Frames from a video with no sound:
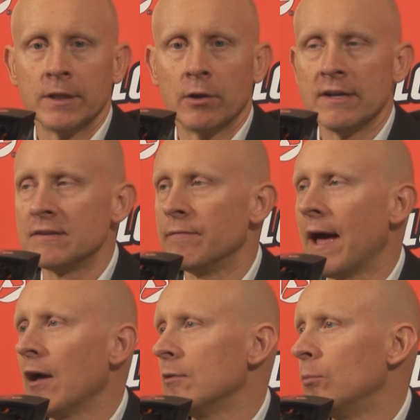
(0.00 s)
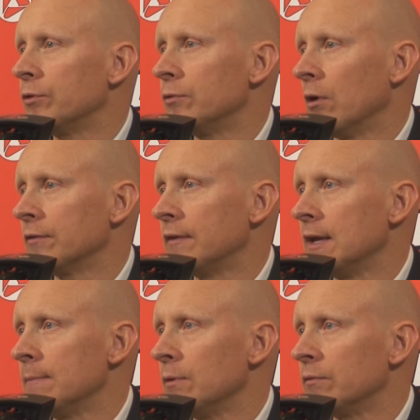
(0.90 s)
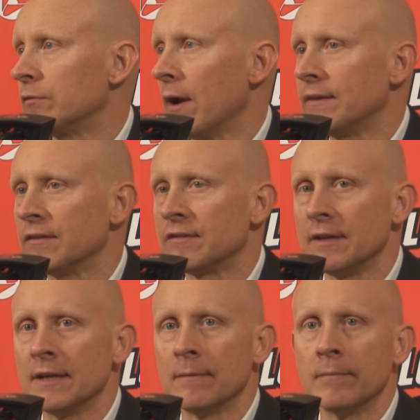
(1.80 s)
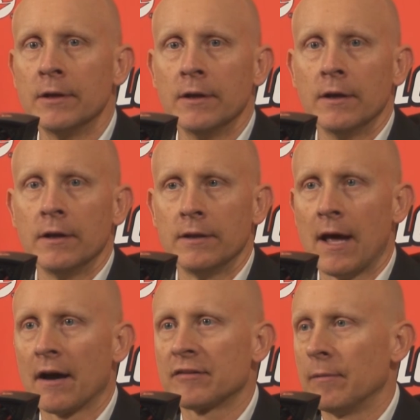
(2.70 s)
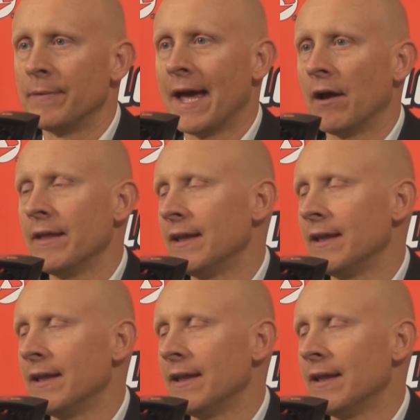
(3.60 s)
You know, he's invaluable to our team. It was great to see him knock some down.